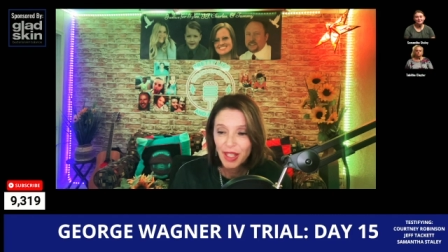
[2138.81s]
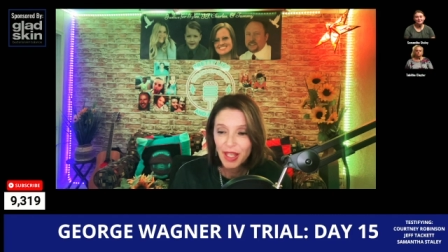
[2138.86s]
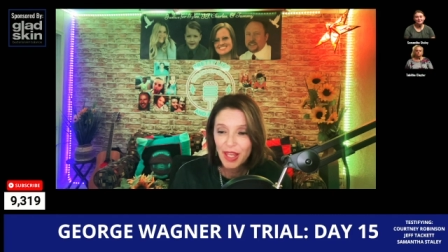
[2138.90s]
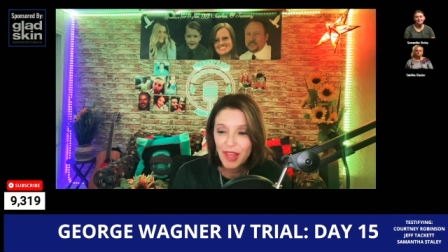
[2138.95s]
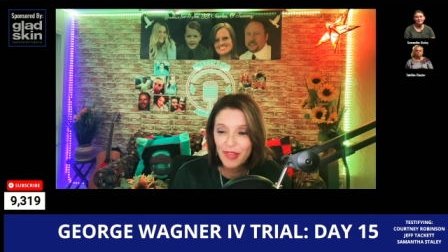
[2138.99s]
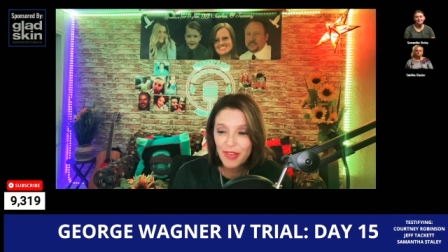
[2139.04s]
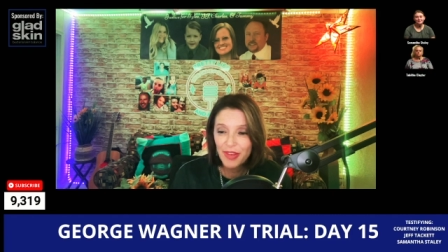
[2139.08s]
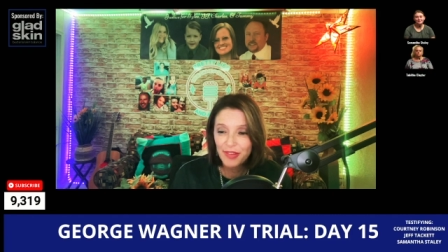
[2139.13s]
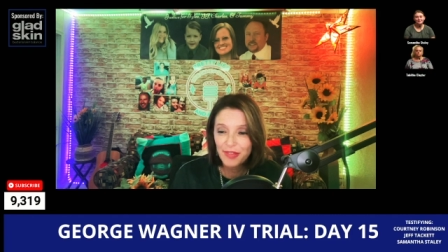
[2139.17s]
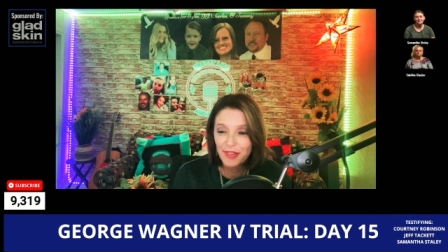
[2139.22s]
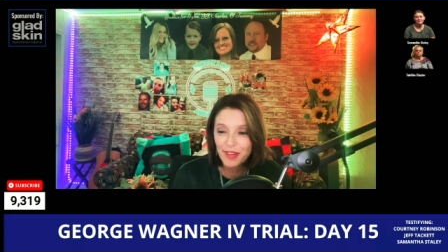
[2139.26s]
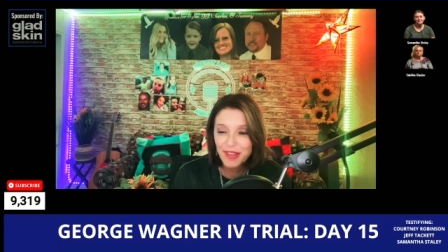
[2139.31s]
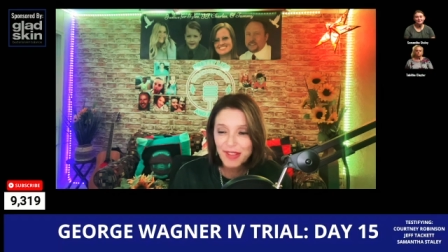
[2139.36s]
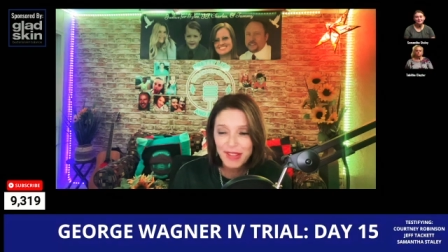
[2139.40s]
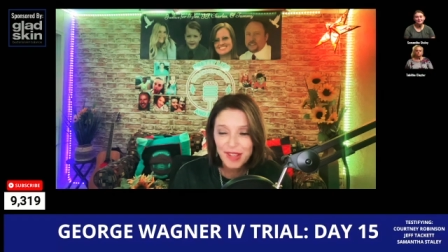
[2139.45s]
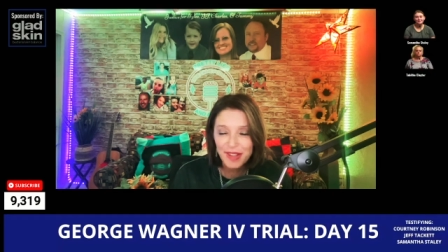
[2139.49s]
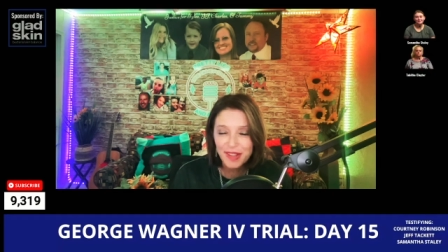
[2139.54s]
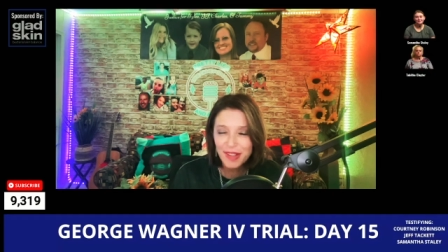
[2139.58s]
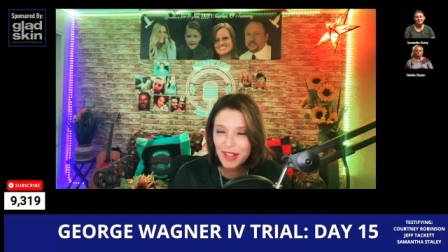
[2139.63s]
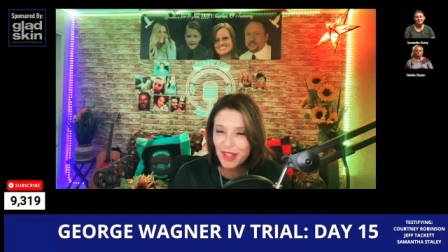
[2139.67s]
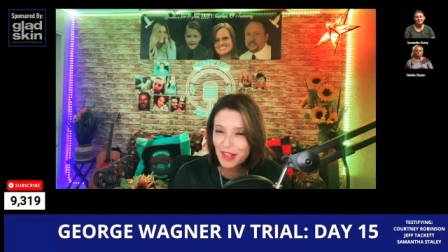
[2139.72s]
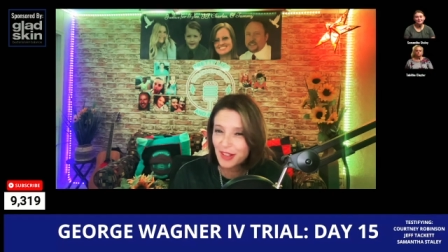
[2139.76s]
And the defense
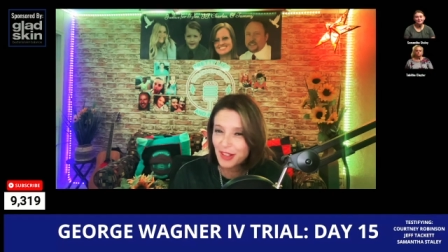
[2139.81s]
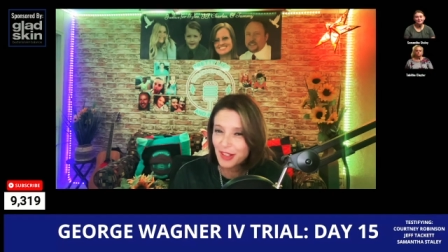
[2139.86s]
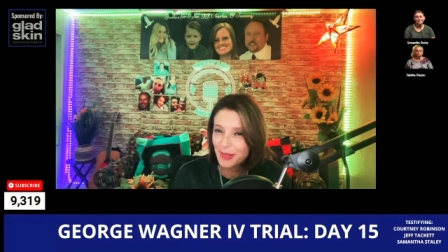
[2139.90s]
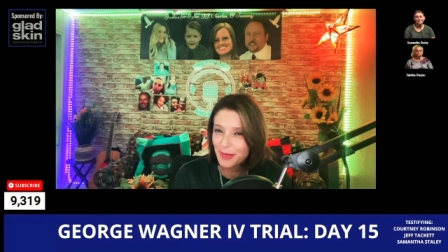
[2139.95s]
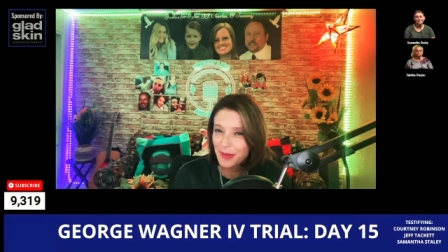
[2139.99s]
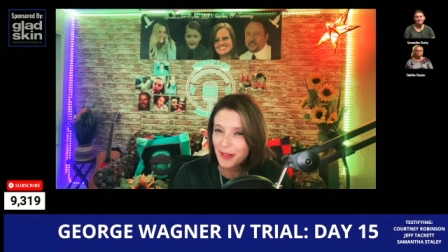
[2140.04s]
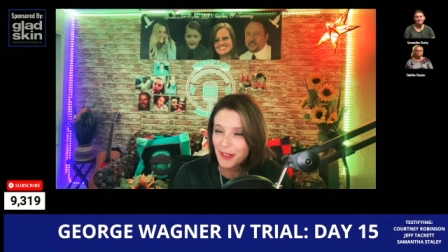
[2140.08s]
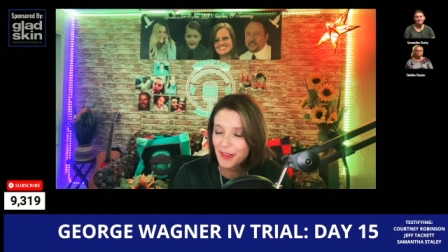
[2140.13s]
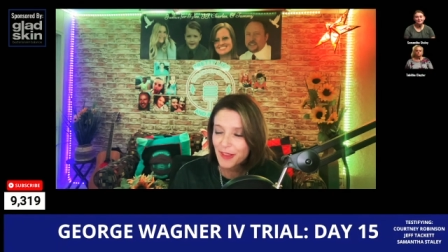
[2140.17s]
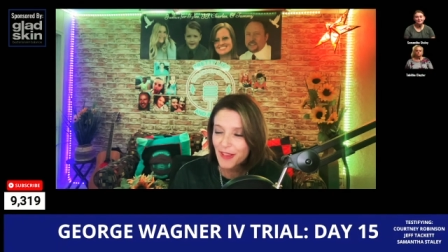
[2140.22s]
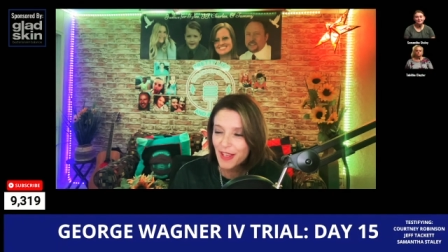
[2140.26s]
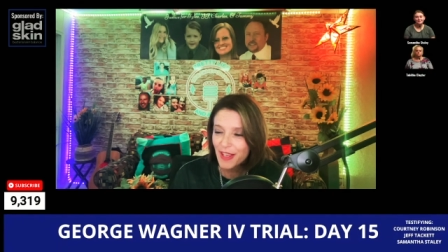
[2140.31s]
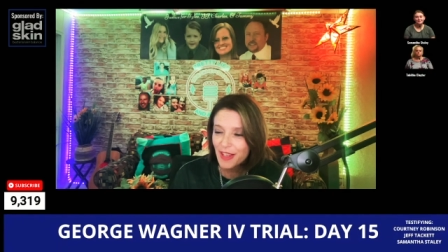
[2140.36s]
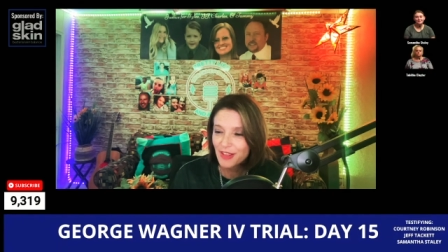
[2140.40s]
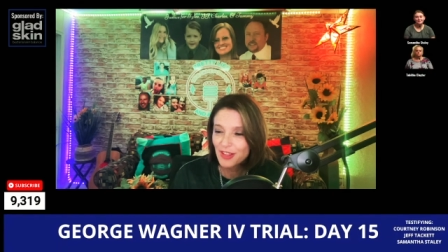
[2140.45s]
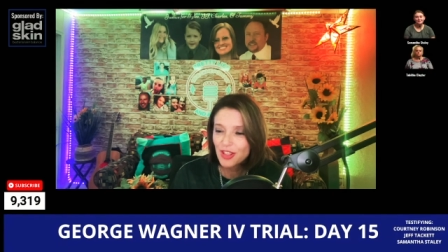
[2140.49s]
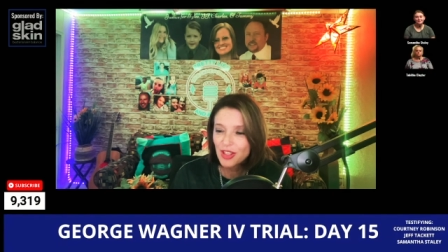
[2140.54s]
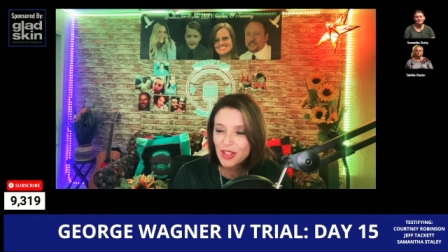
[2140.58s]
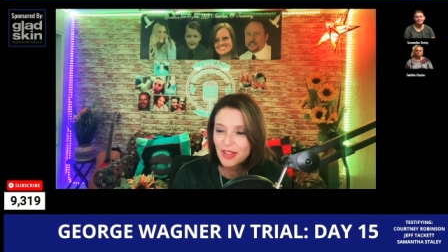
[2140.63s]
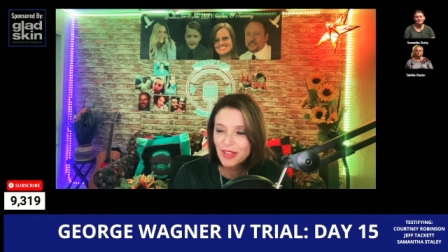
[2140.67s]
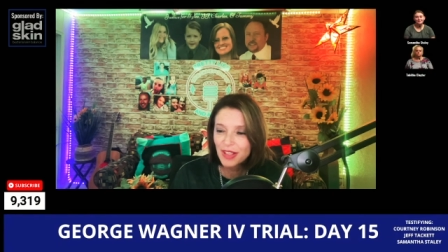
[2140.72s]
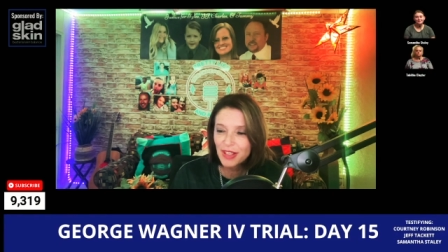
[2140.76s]
says, Can you explain that? And
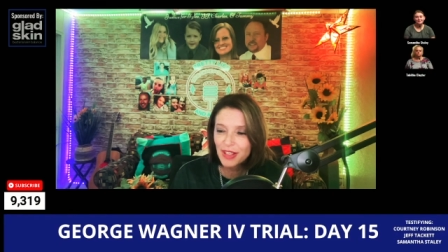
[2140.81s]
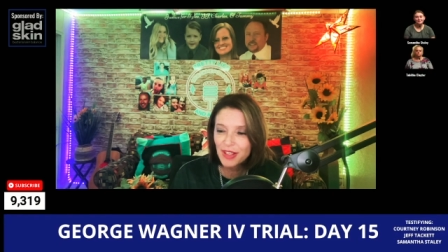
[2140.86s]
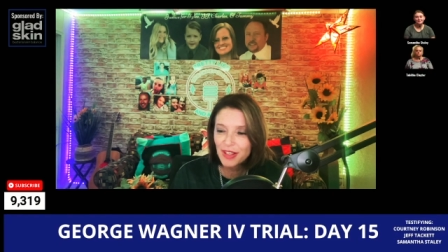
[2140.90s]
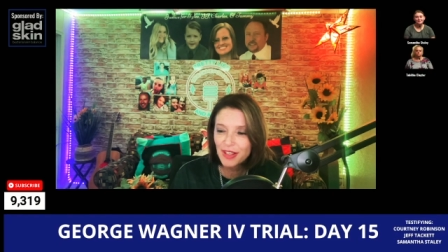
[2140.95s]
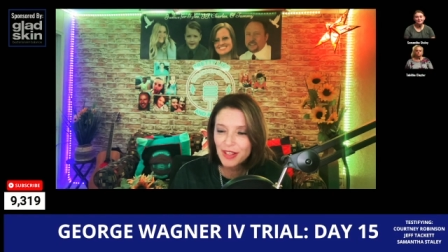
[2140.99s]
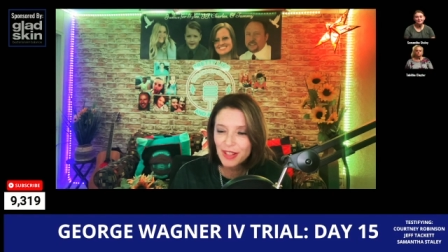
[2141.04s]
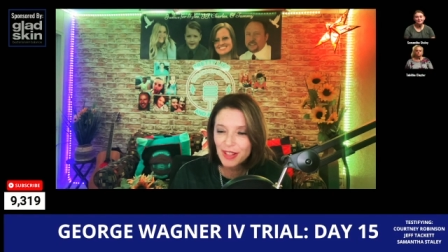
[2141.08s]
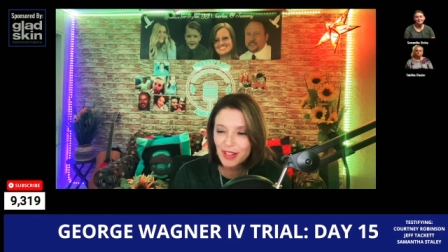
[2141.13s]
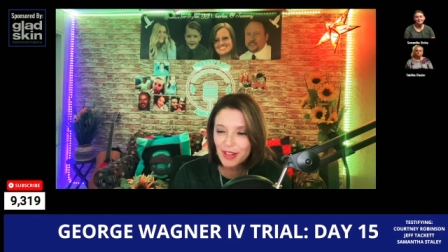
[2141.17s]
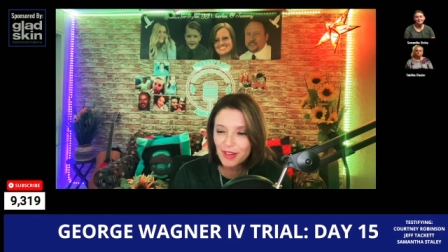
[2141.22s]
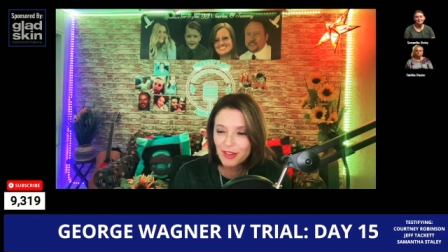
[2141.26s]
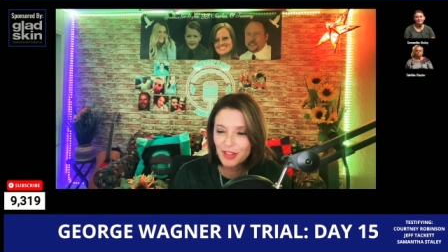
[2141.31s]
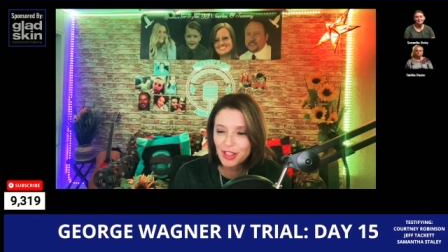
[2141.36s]
she said, You know,